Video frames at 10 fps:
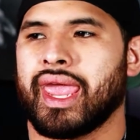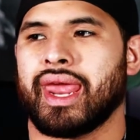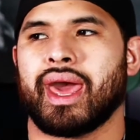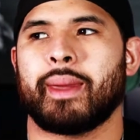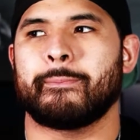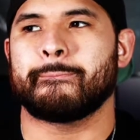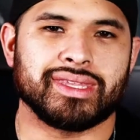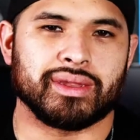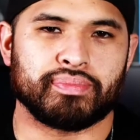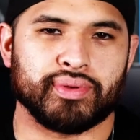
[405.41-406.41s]
and I
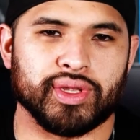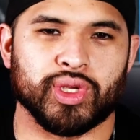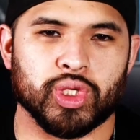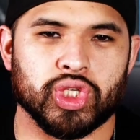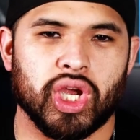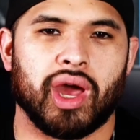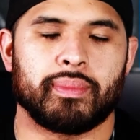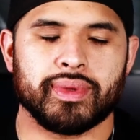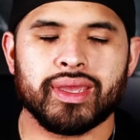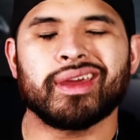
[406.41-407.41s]
did a pretty good job.
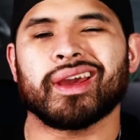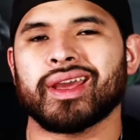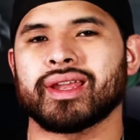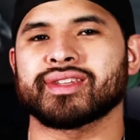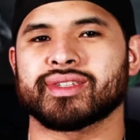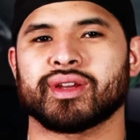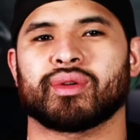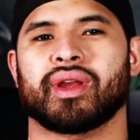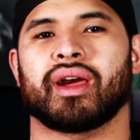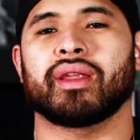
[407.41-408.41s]
And I kind of stuck
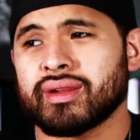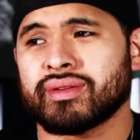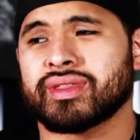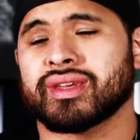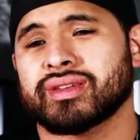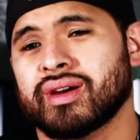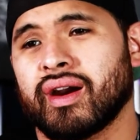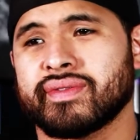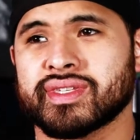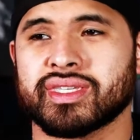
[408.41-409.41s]
around. The other thing is
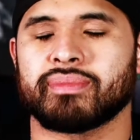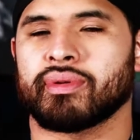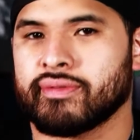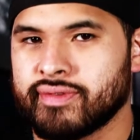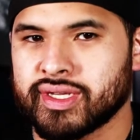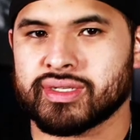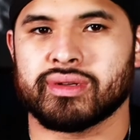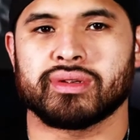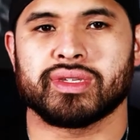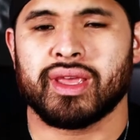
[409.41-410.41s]
obviously
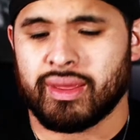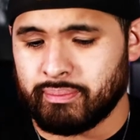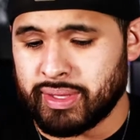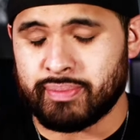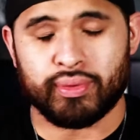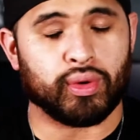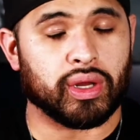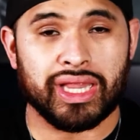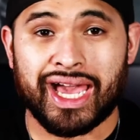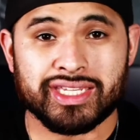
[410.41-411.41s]
professors, people,
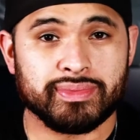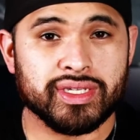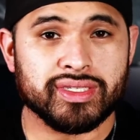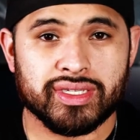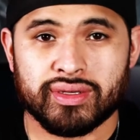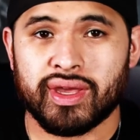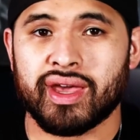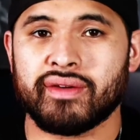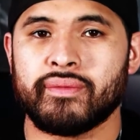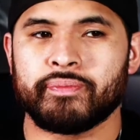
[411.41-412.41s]
classmates that you
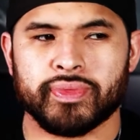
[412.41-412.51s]
have.